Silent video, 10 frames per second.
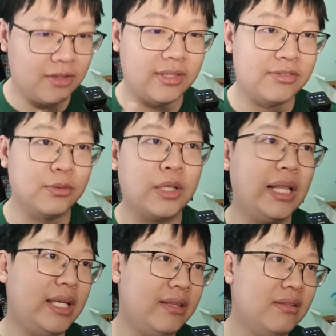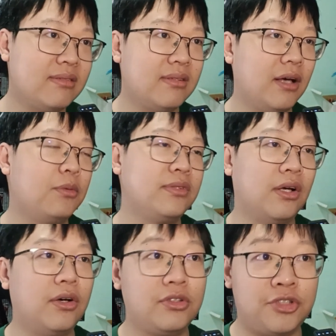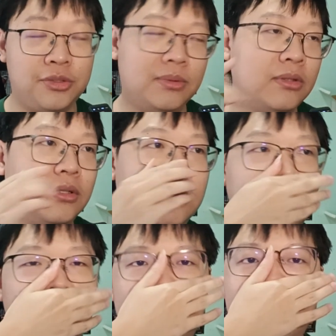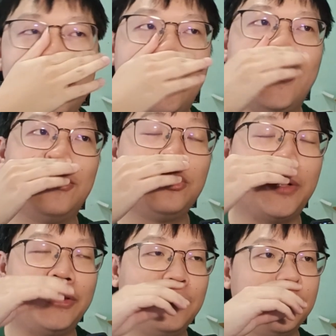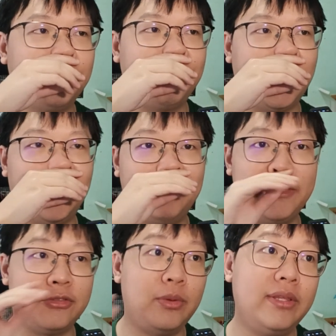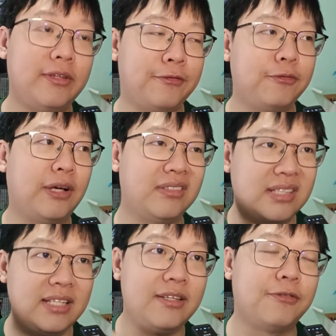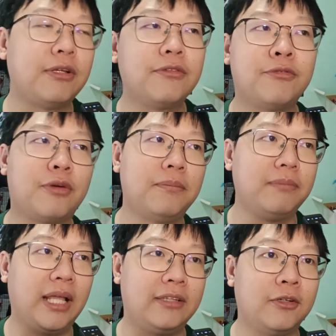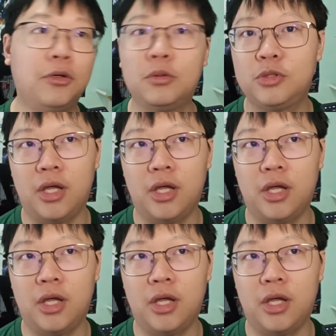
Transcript: Okay, so Glint or Jewel Core Glint 2.0 is very vastly different from like the old